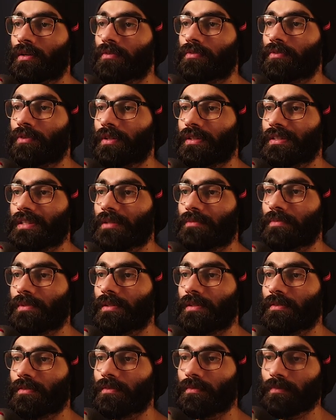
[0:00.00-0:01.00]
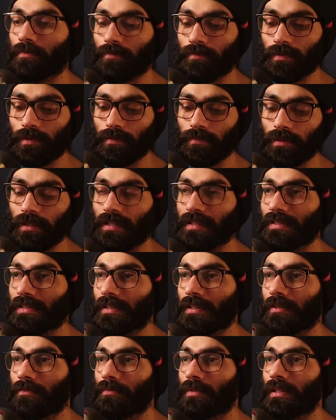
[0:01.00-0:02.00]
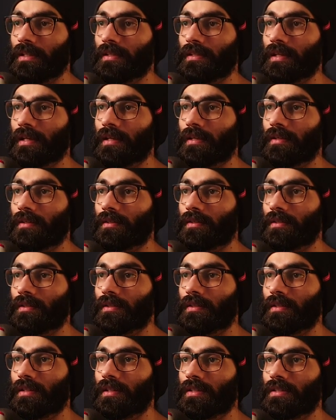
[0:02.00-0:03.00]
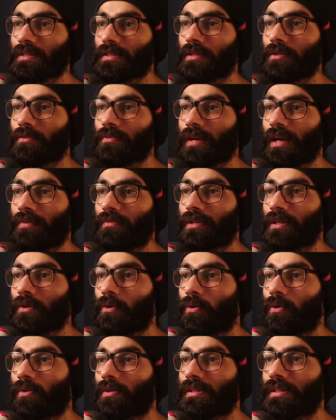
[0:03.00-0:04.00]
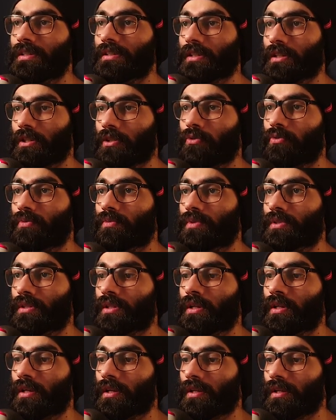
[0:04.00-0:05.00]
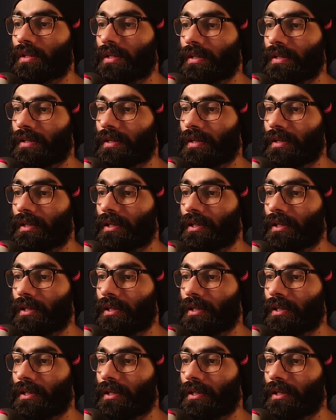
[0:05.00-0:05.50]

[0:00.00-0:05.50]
For example, the biggest thing being that instead of having all these cubes, like right